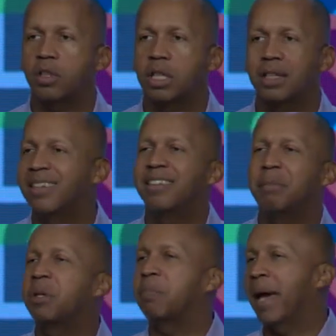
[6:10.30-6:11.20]
and it didn't
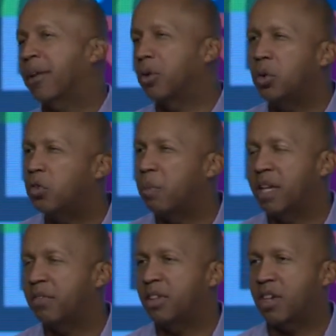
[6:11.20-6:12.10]
seem to matter whose
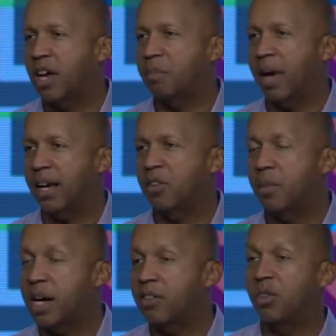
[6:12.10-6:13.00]
benefits got
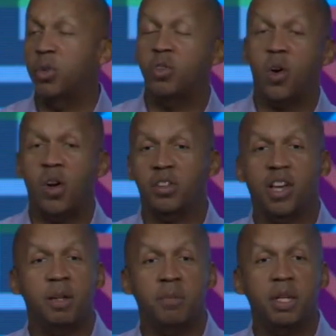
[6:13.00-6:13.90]
maximized and whose costs
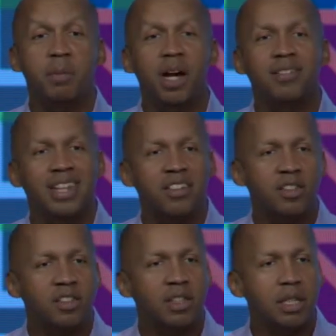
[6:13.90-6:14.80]
got minimized, and it
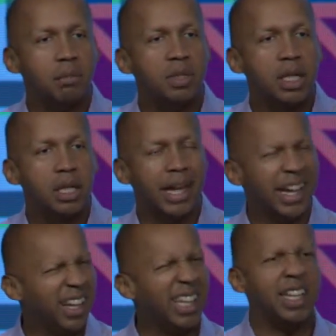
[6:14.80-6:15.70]
just seemed
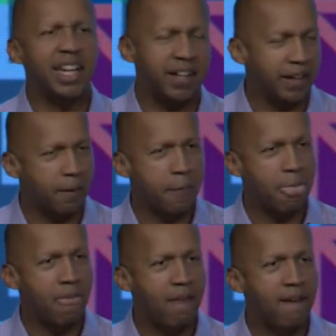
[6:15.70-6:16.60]
alienating.
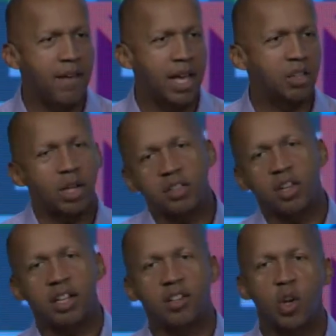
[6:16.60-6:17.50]
And so I
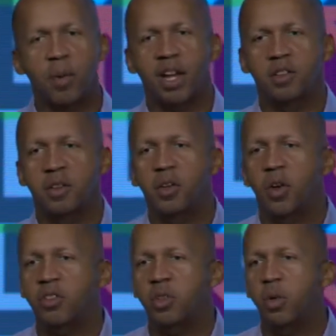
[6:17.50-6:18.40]
decided to go back to the
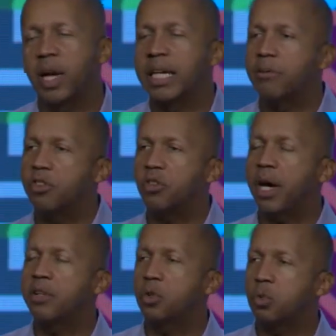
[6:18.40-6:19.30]
law school, and I was
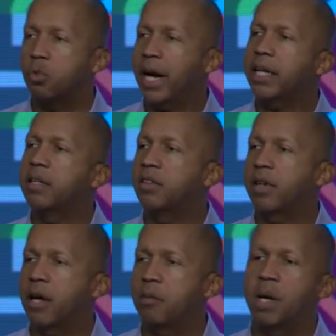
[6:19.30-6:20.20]
trying to
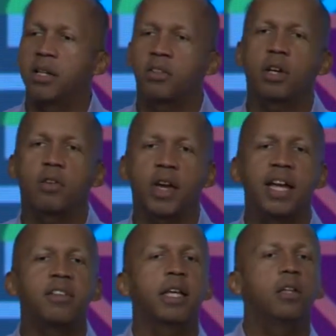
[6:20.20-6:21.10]
reconcile myself
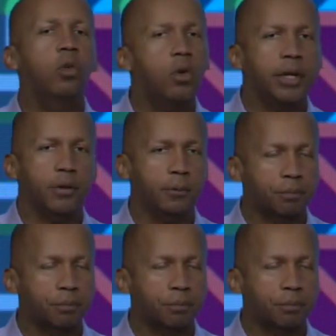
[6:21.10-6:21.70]
as a lawyer